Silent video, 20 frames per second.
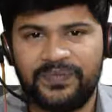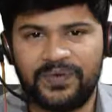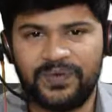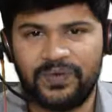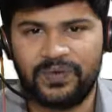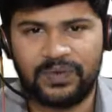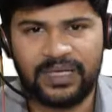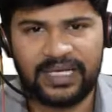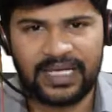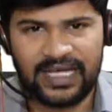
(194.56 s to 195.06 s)
so
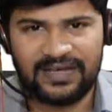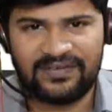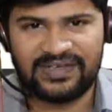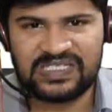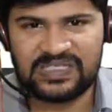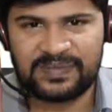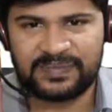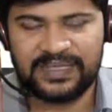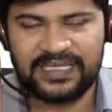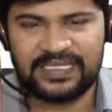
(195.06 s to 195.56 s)
do I have a
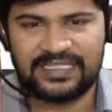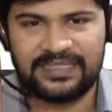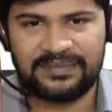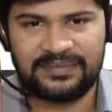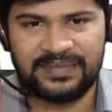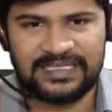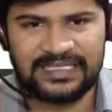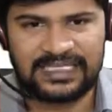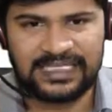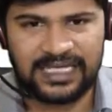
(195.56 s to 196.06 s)
space in
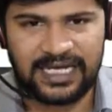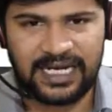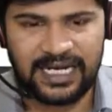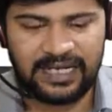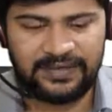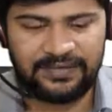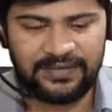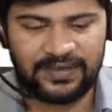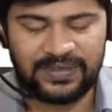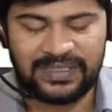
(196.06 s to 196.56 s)
my C
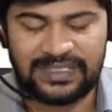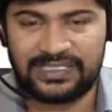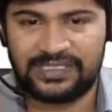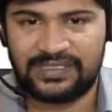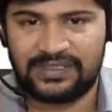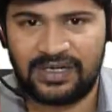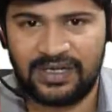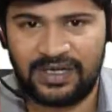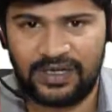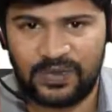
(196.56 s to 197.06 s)
drive to install